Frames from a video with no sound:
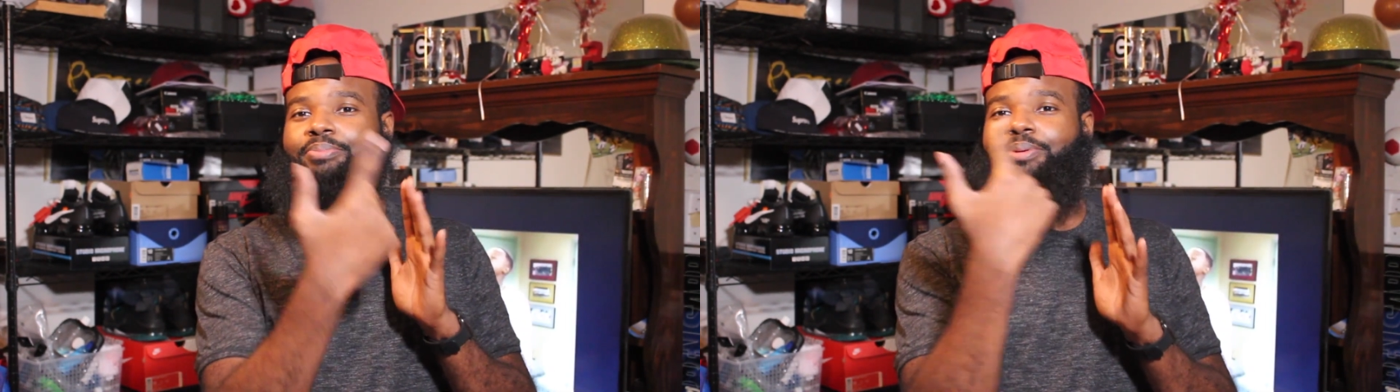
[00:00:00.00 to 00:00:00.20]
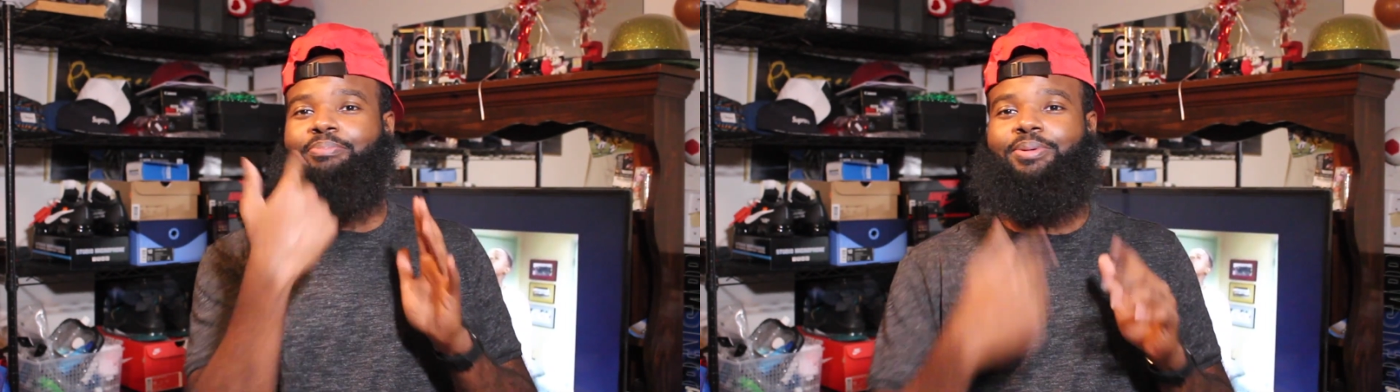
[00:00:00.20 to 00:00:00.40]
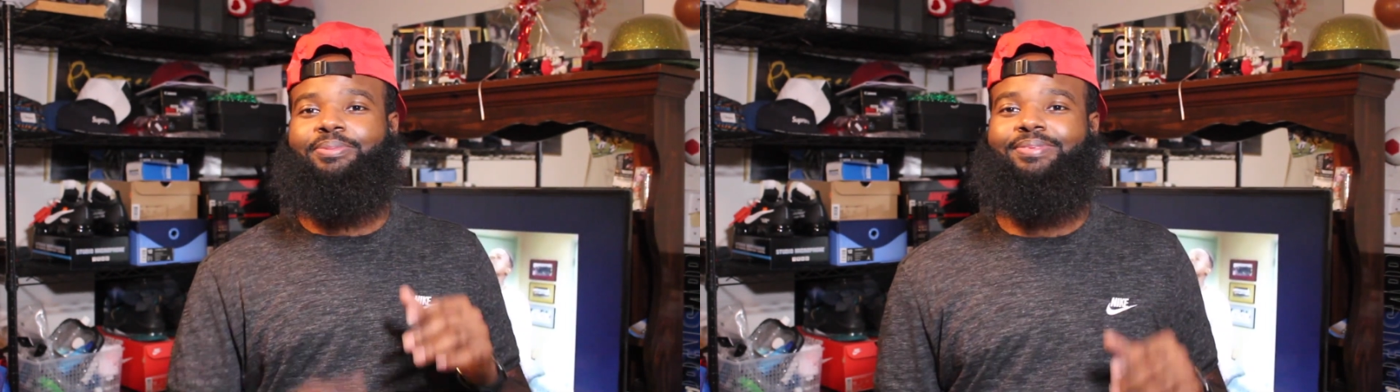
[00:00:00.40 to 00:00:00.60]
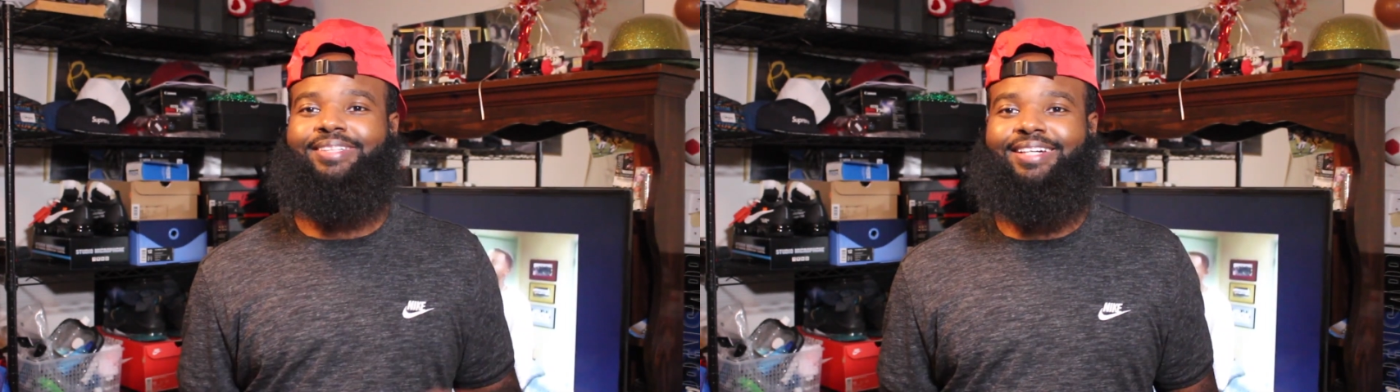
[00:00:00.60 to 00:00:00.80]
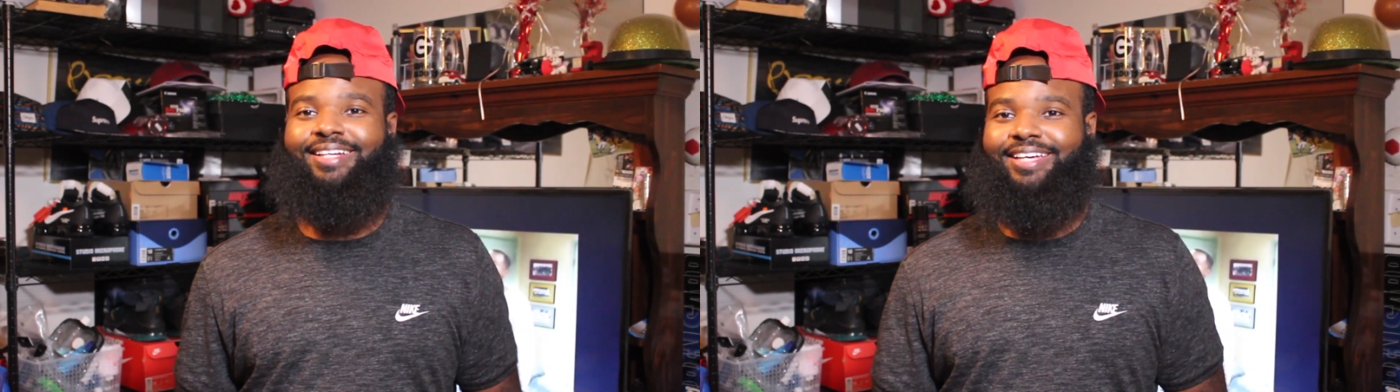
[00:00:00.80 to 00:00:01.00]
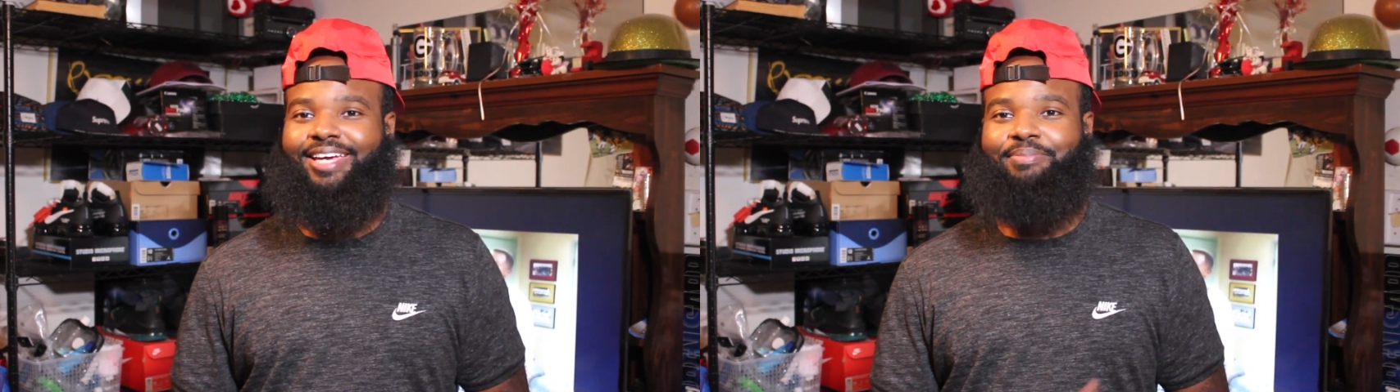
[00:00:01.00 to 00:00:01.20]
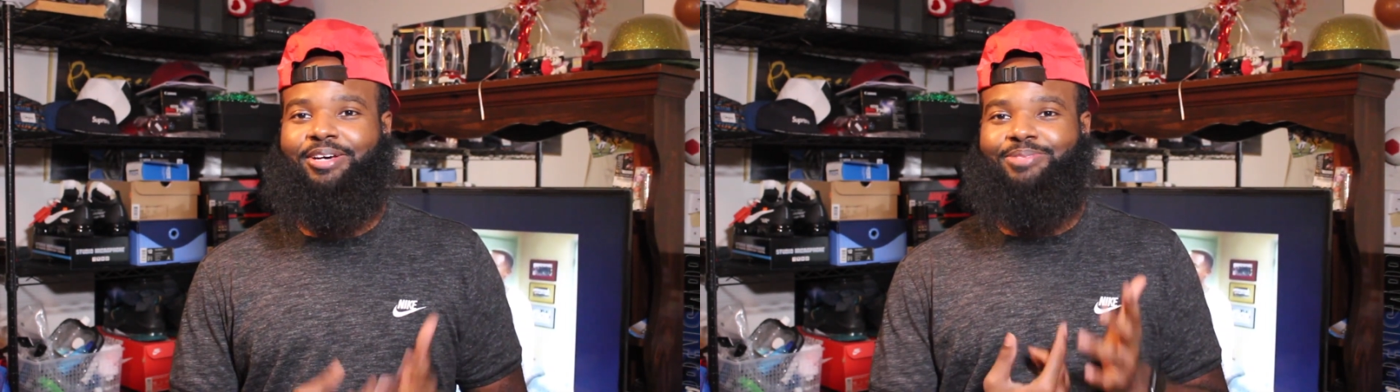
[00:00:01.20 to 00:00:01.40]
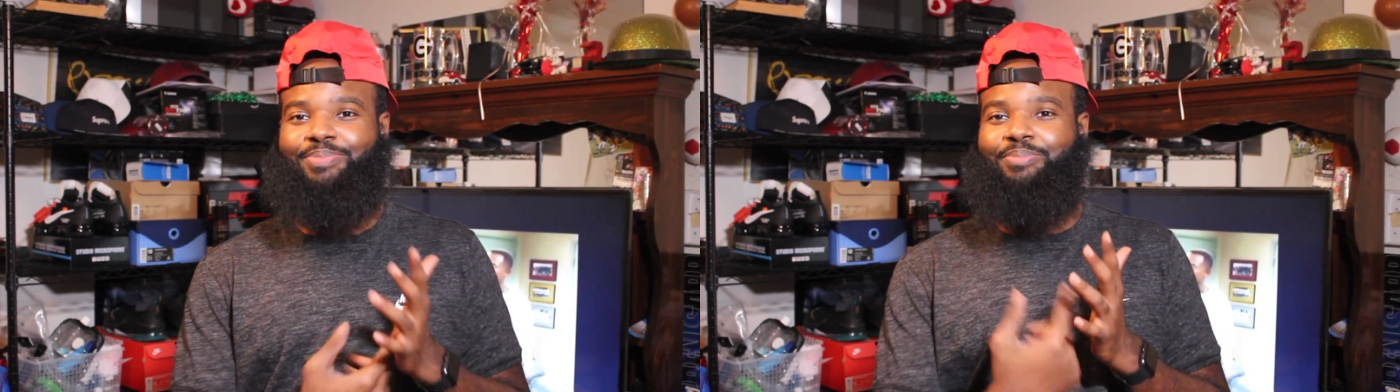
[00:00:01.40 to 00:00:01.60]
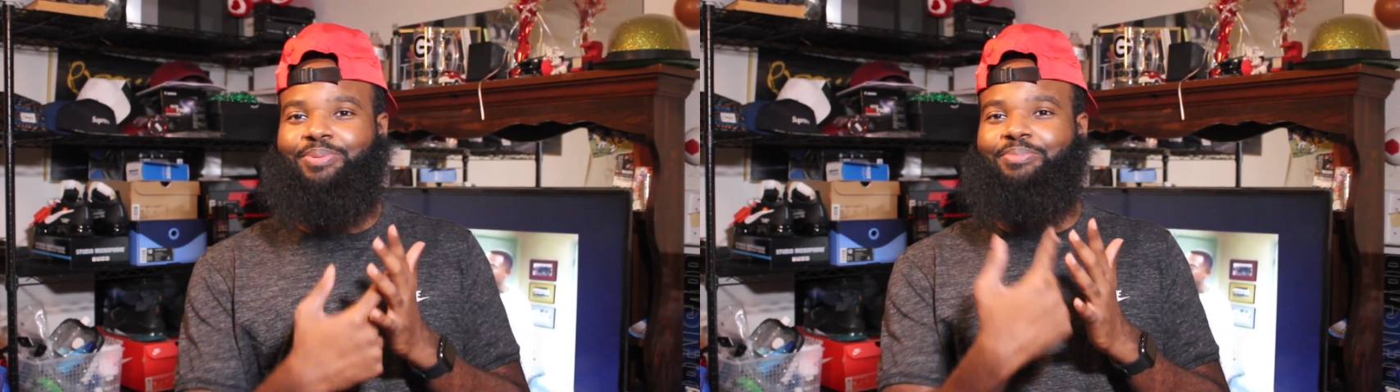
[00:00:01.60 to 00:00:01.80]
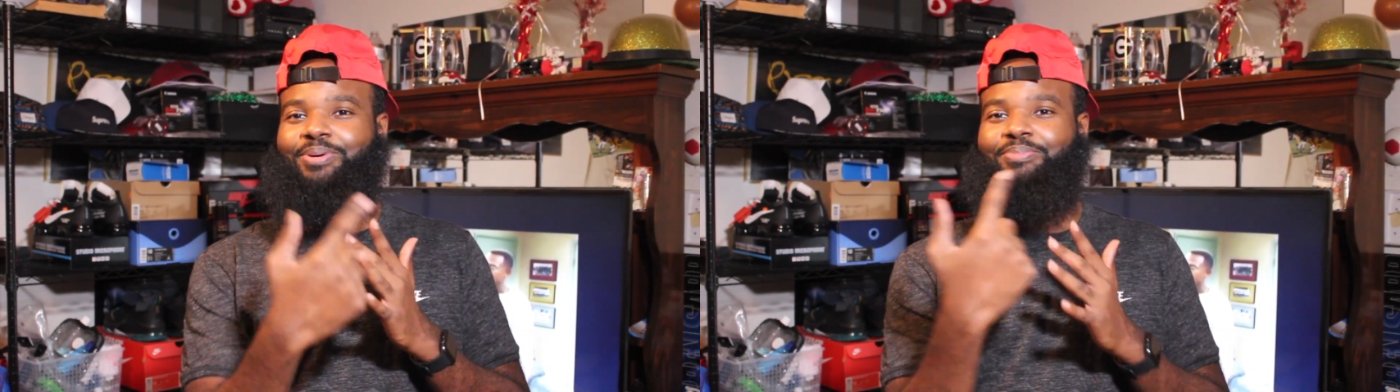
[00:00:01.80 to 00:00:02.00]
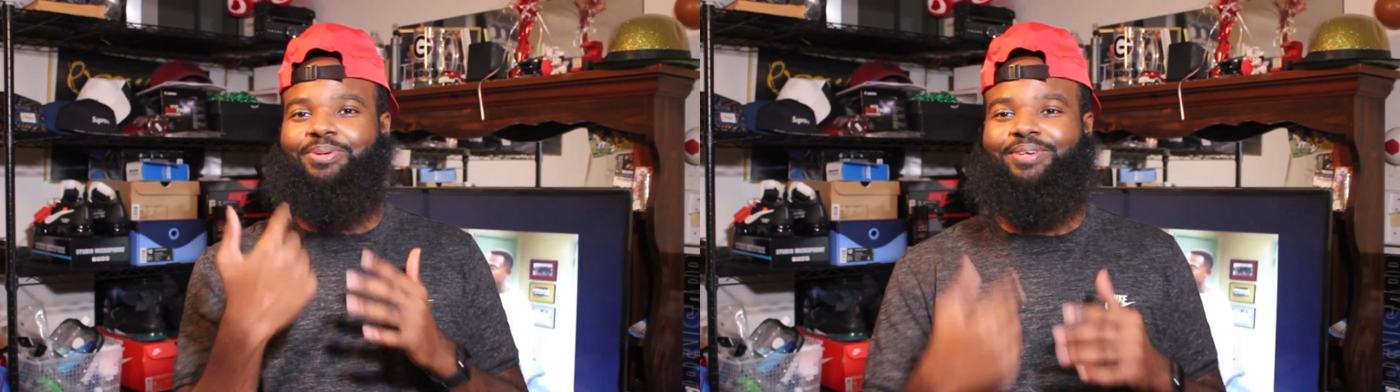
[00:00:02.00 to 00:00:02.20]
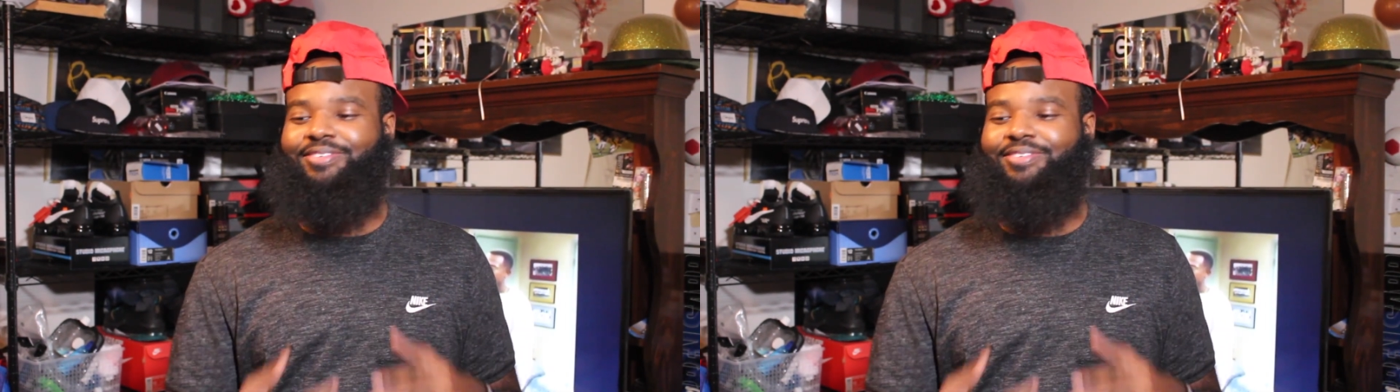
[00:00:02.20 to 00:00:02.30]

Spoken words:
boom, boom. Emails. Boom, boom, boom, boom.